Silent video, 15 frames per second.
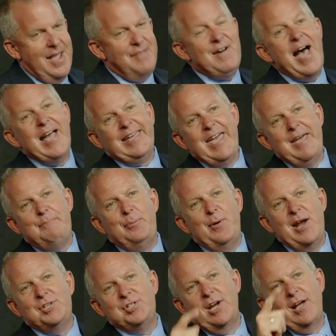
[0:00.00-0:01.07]
if I keep
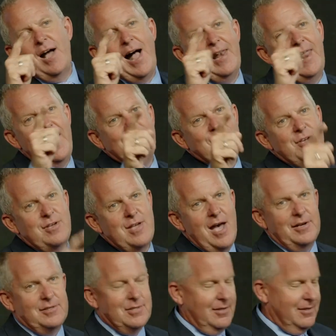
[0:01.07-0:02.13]
preaching, I'll have you
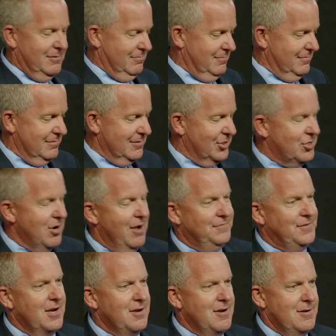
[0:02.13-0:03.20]
here till this
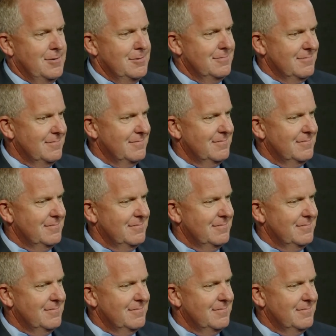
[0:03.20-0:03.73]
afternoon.